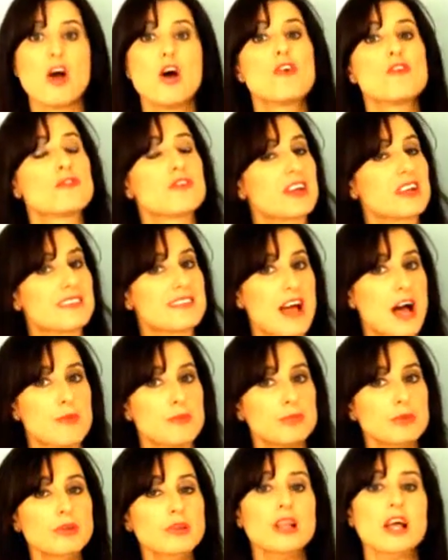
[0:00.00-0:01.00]
For
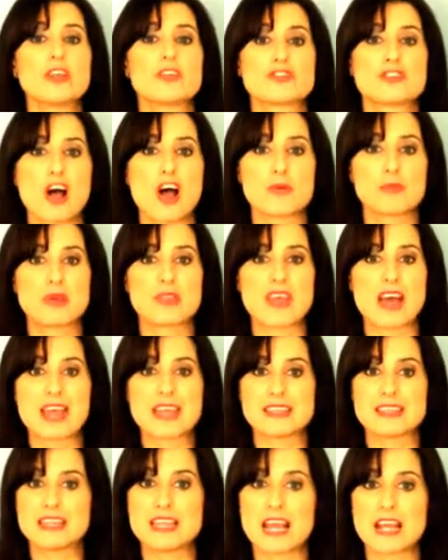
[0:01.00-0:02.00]
example, a child with
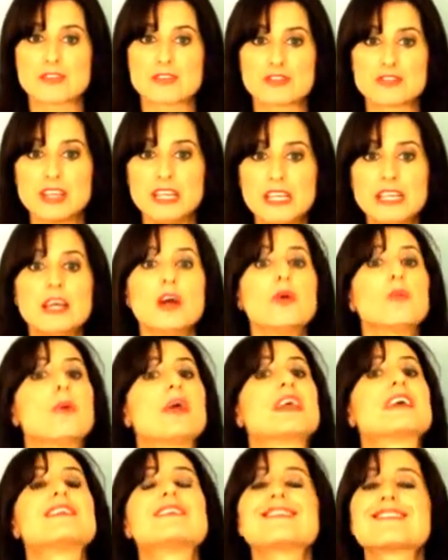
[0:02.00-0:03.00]
ADHD,
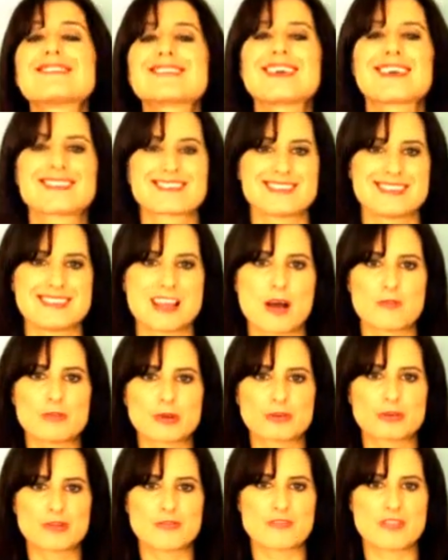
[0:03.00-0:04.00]
we can discuss a
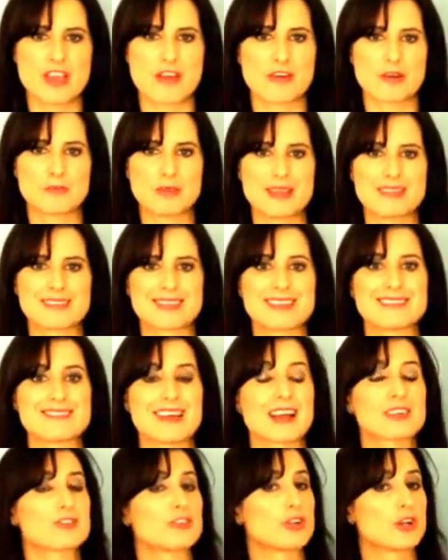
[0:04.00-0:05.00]
number of therapies
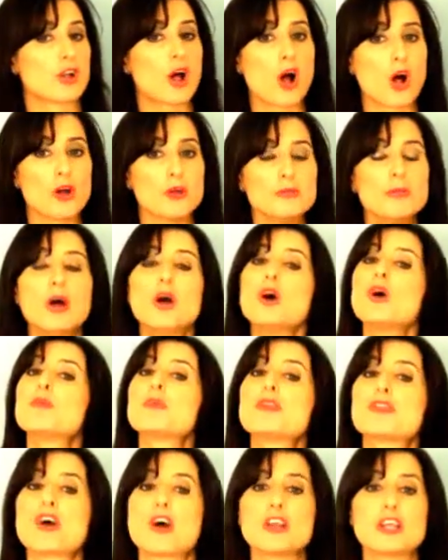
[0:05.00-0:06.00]
conducted at home
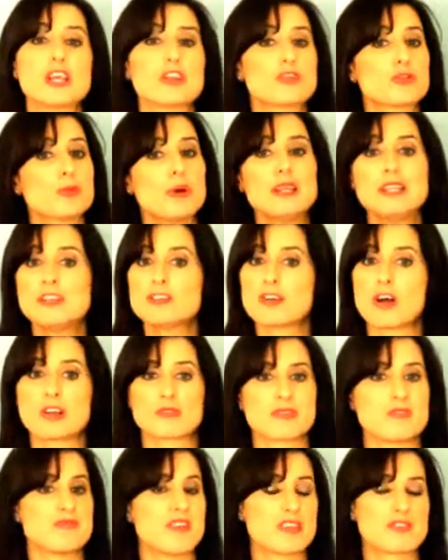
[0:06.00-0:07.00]
with only a
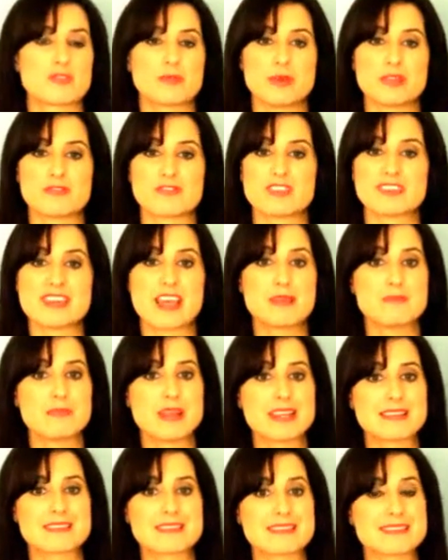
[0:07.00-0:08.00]
$20 investment for 10
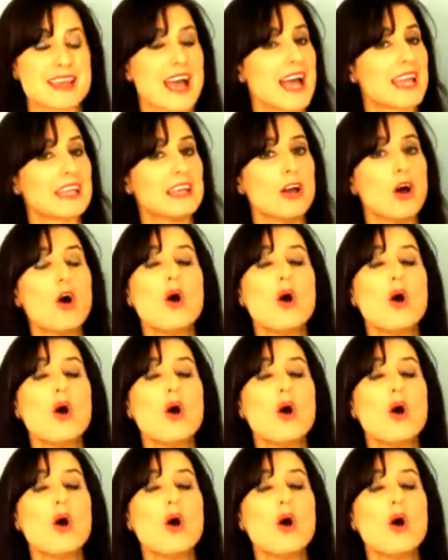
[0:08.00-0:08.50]
minutes a day,